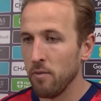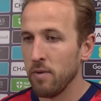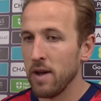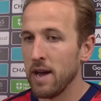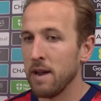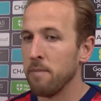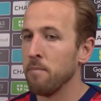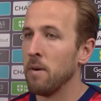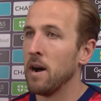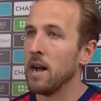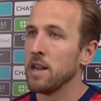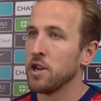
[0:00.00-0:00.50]
we
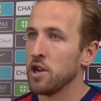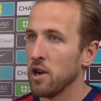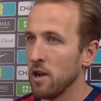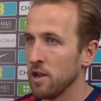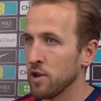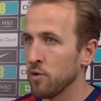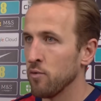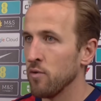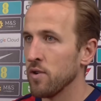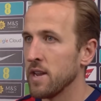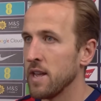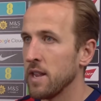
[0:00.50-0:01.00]
had my chance
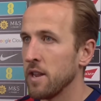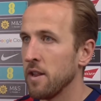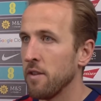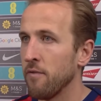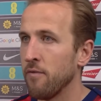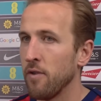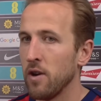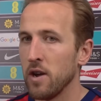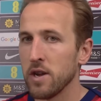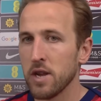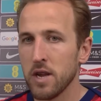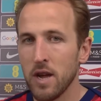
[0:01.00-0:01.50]
towards the end of the
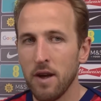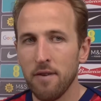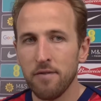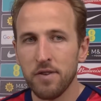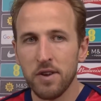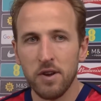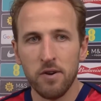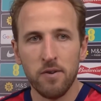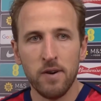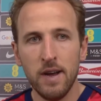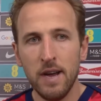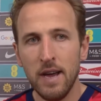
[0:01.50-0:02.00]
first half,
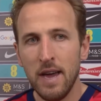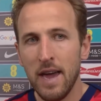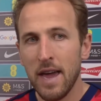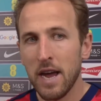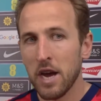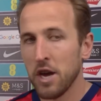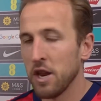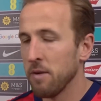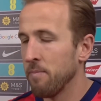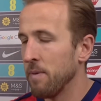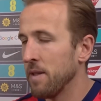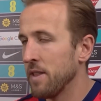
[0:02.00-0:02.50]
so it
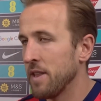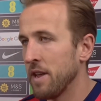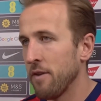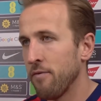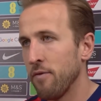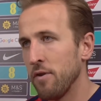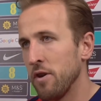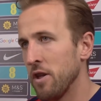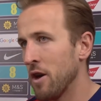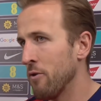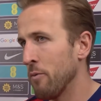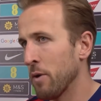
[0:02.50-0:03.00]
could have been
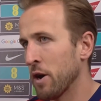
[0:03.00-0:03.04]
different.